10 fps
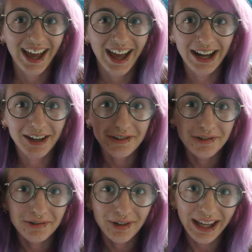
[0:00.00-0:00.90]

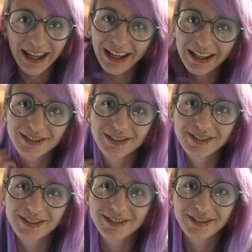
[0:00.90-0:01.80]
Hello,
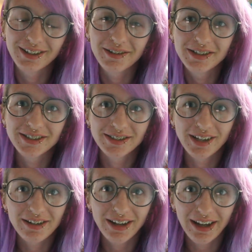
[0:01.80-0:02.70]
it's
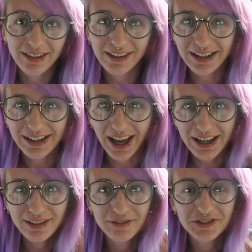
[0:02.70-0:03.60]
Sunday the
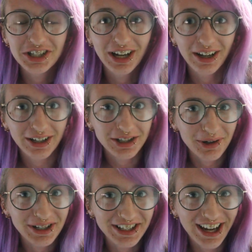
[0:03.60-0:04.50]
8th of July
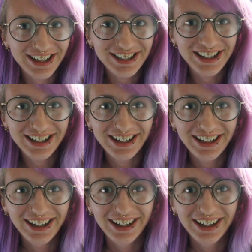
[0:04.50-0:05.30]
2018.